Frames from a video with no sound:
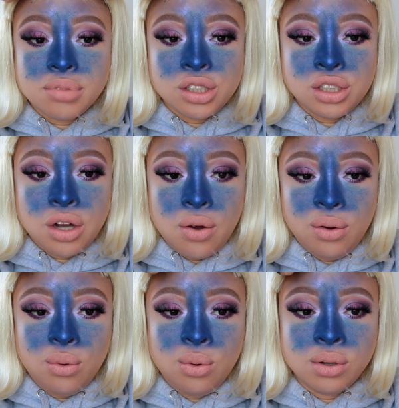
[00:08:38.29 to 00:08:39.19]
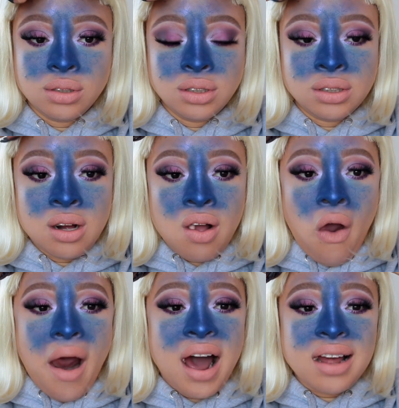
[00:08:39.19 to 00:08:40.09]
So
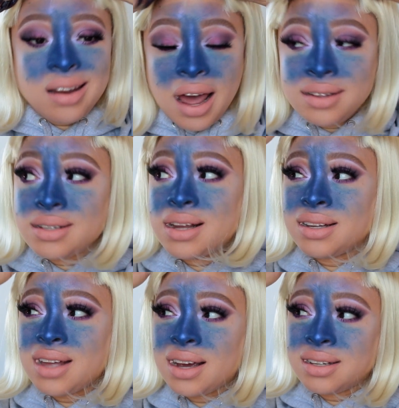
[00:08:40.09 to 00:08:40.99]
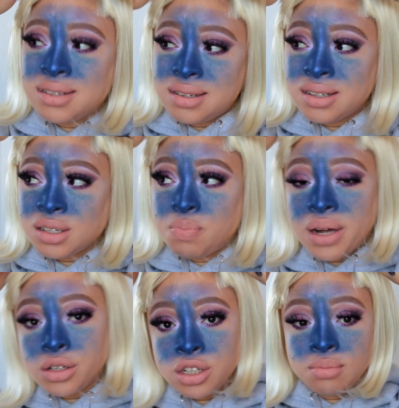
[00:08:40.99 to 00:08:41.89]
I liked it like that because it looks
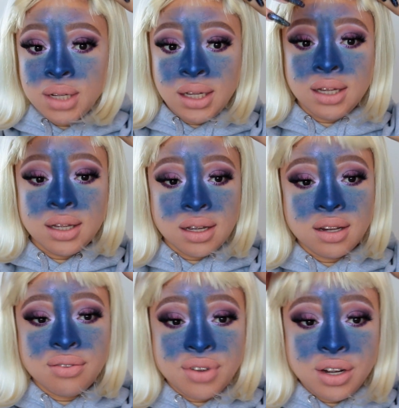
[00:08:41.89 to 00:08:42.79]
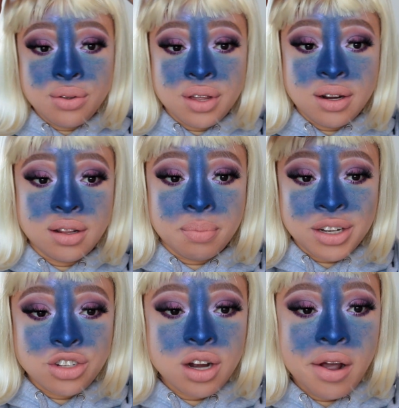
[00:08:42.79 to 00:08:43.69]
better to me in the video than in the
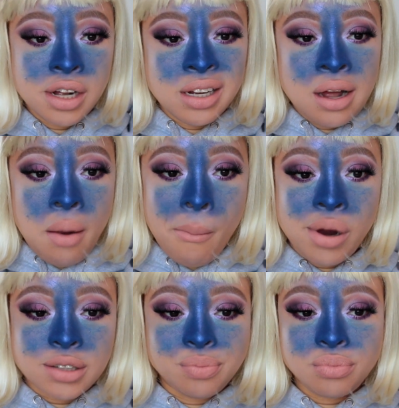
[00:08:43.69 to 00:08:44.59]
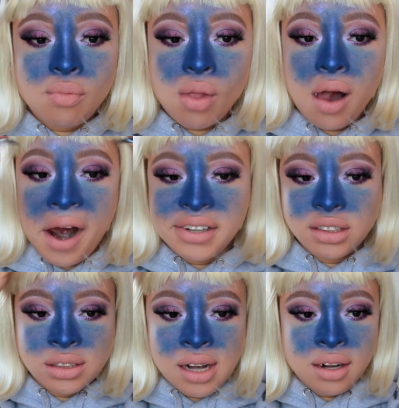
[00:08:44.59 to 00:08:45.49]
picture. But I
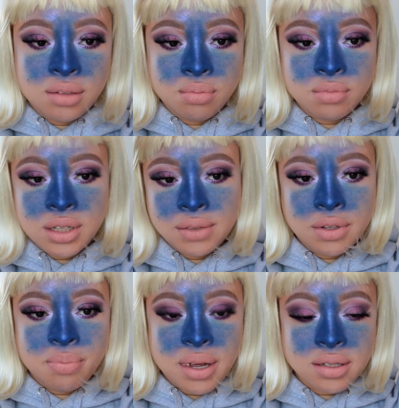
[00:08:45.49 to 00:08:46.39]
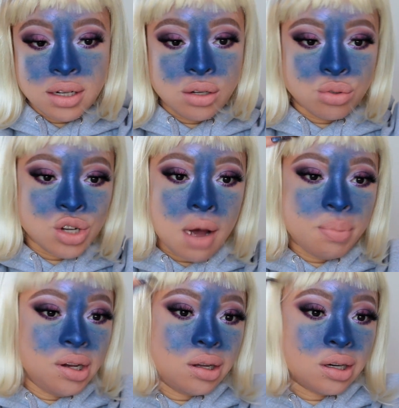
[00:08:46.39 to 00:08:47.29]
can kind of give the bangs a little
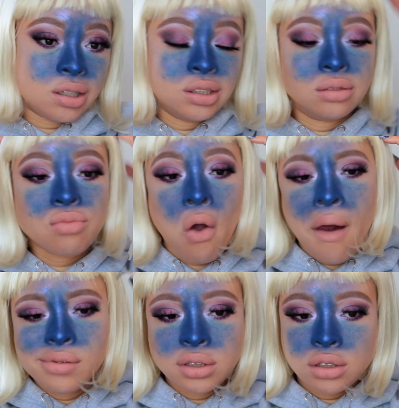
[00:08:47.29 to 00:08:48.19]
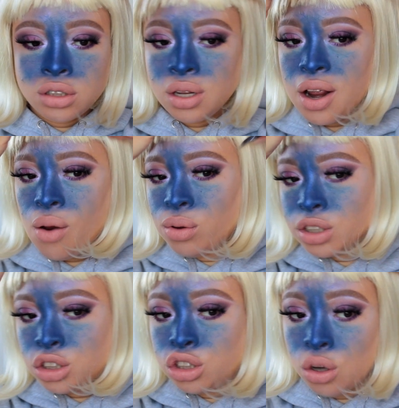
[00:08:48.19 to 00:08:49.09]
choppy look so they don't
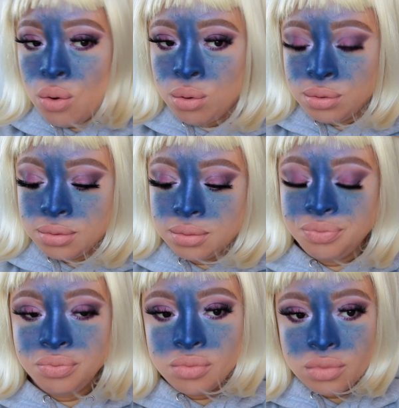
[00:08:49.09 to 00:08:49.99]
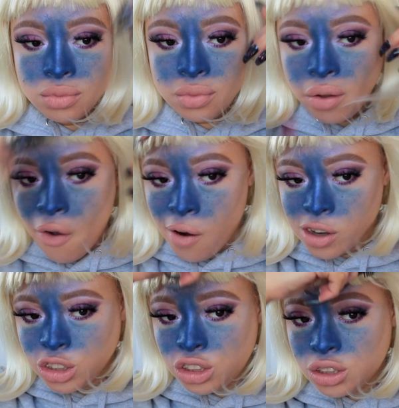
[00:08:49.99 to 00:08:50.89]
look so
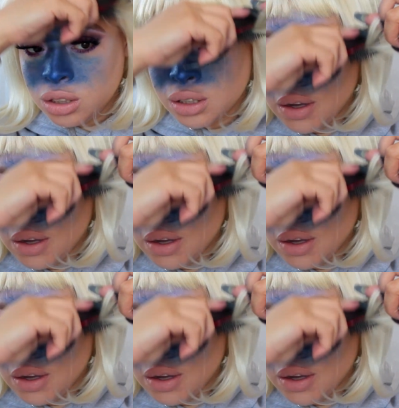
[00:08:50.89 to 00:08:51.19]
harsh.